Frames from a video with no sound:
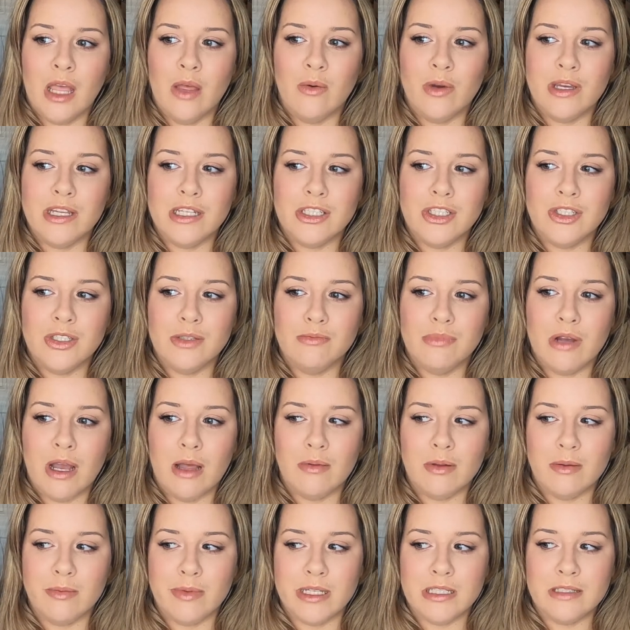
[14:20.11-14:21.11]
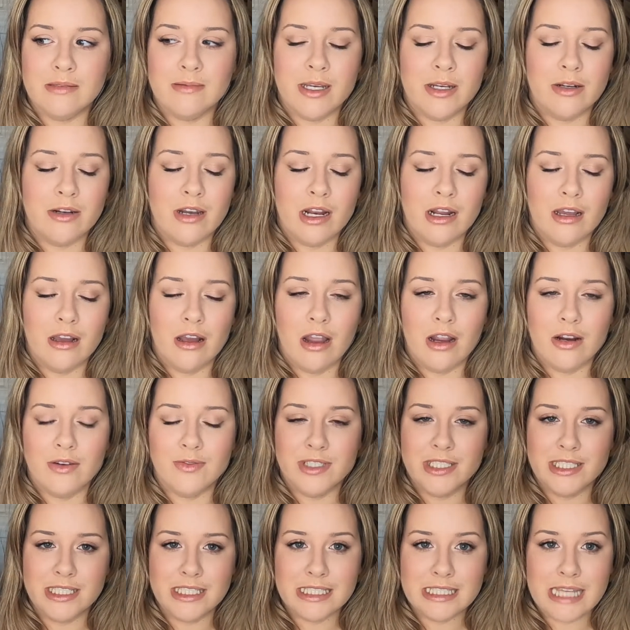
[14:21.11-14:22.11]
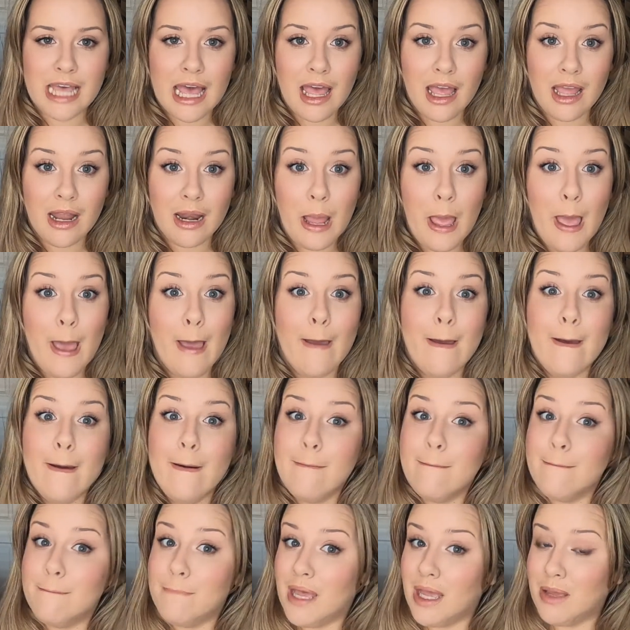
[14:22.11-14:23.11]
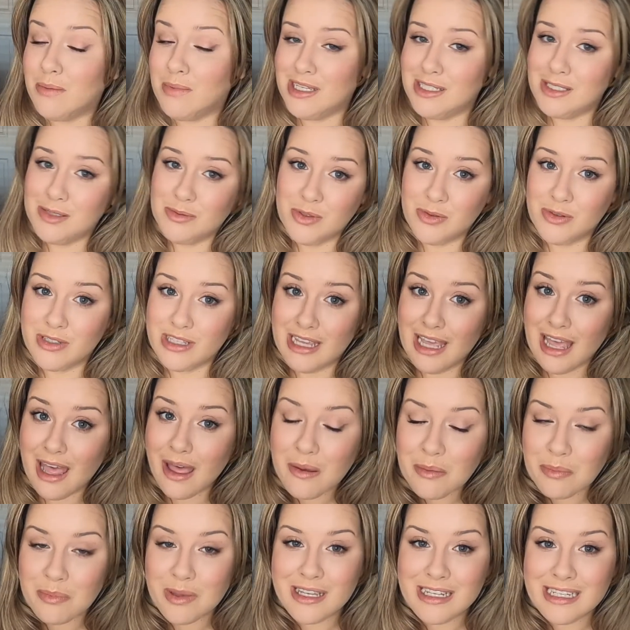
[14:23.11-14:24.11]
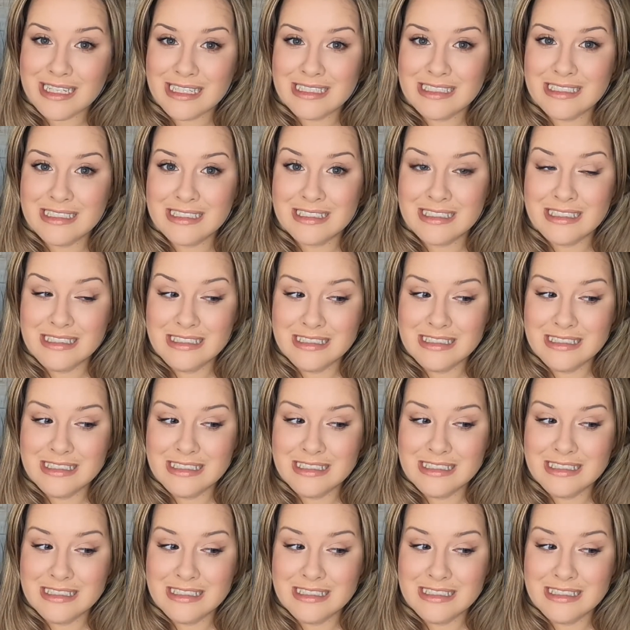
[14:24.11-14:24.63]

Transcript: which probably makes my credit card really sad, but it makes me really happy.